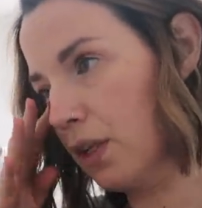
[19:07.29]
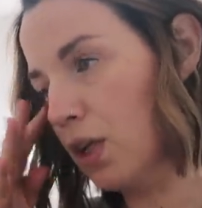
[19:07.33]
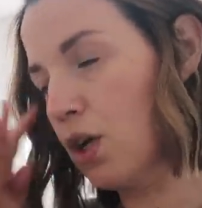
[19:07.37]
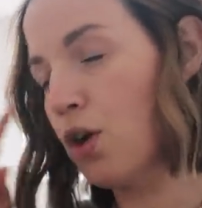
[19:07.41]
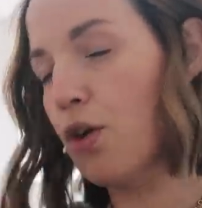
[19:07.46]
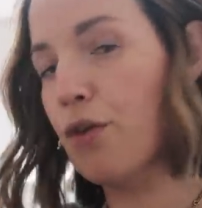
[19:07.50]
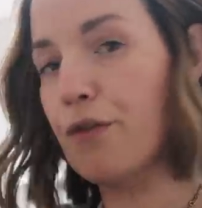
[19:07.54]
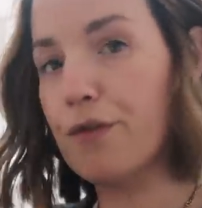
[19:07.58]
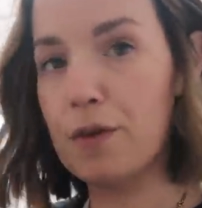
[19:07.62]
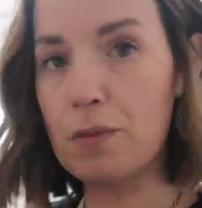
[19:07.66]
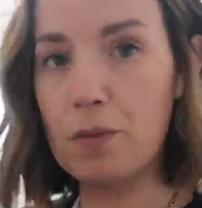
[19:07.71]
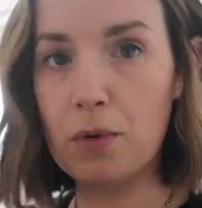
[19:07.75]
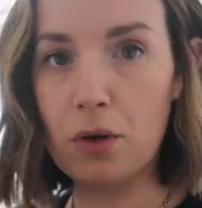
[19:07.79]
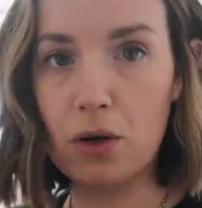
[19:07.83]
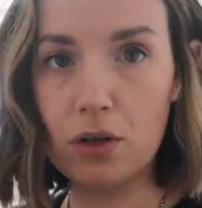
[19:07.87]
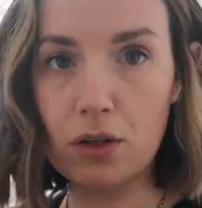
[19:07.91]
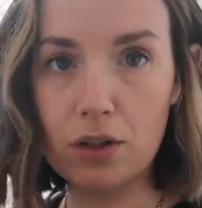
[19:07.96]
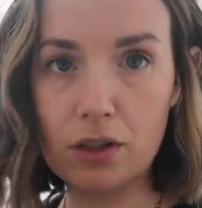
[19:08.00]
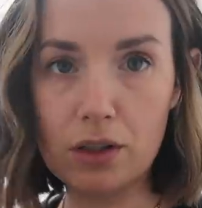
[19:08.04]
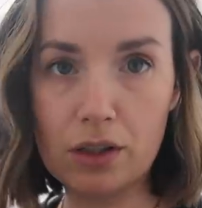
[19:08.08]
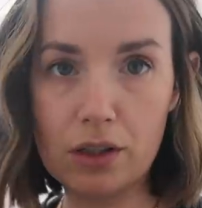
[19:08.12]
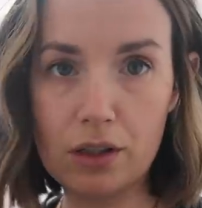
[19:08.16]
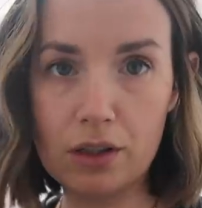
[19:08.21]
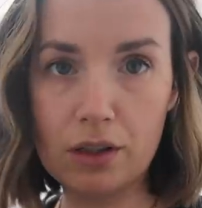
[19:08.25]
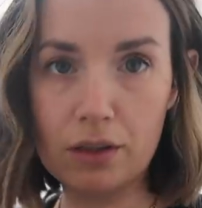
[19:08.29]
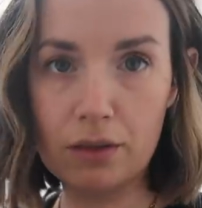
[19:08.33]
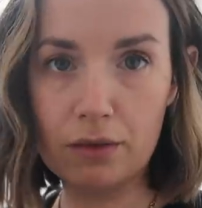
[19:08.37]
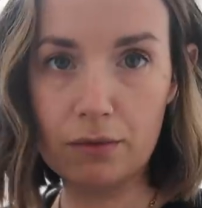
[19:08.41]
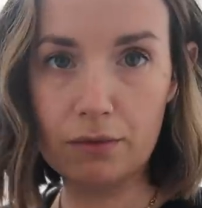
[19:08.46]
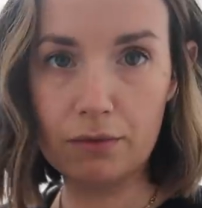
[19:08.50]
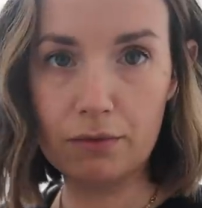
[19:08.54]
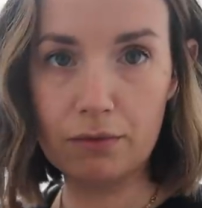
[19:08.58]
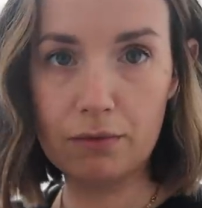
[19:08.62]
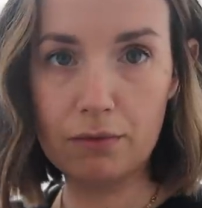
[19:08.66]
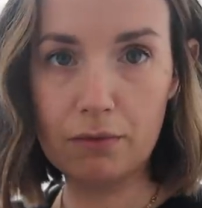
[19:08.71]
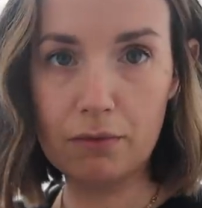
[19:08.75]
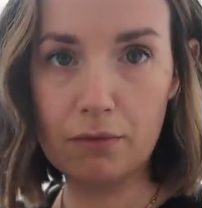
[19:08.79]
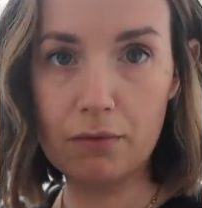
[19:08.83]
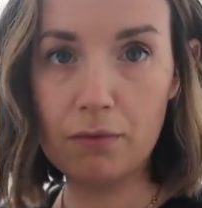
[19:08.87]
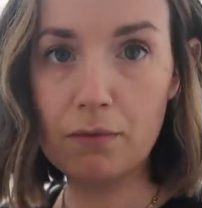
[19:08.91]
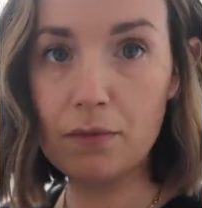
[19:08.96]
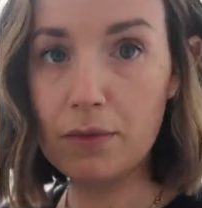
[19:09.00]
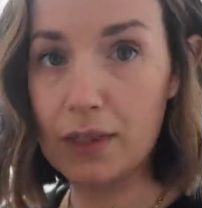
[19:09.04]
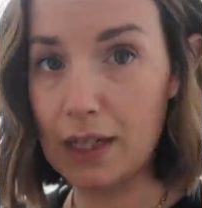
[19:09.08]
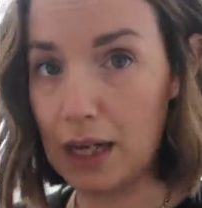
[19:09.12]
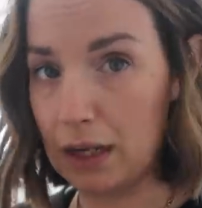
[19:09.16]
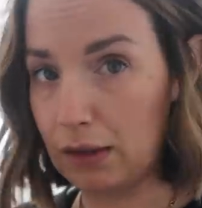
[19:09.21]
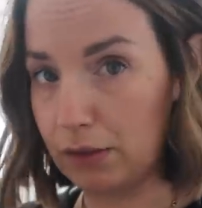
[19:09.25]
coffee pods
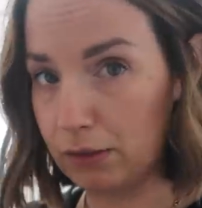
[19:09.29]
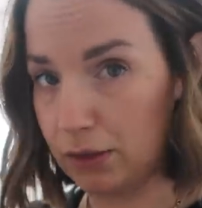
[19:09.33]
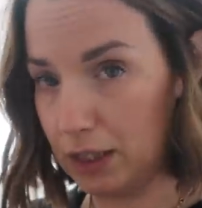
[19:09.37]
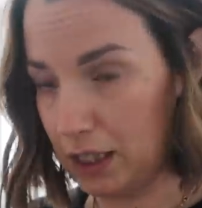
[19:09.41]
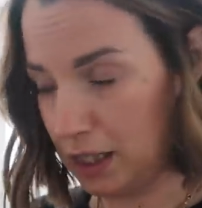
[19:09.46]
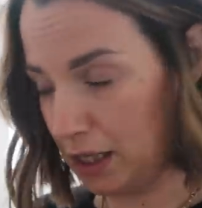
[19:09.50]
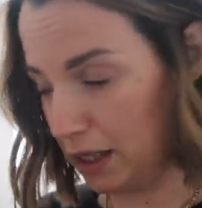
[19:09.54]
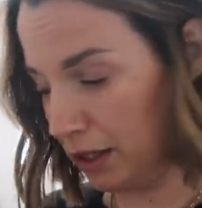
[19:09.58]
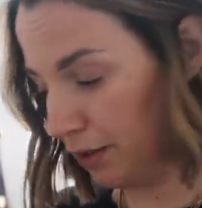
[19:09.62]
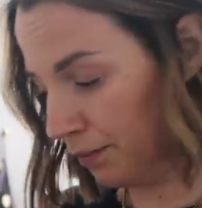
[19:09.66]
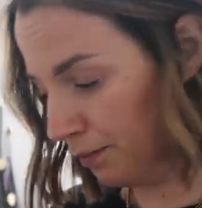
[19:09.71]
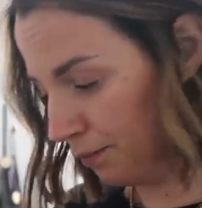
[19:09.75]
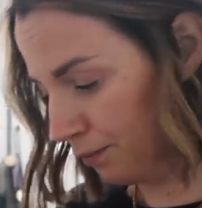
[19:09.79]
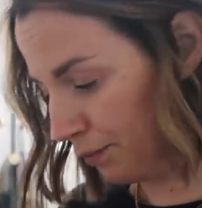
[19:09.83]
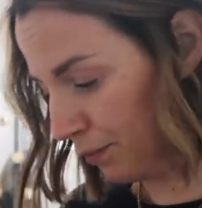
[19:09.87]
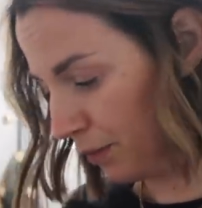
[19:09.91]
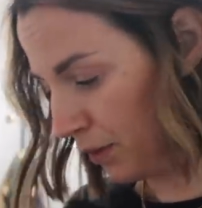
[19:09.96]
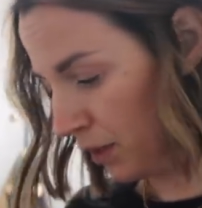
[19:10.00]
down here.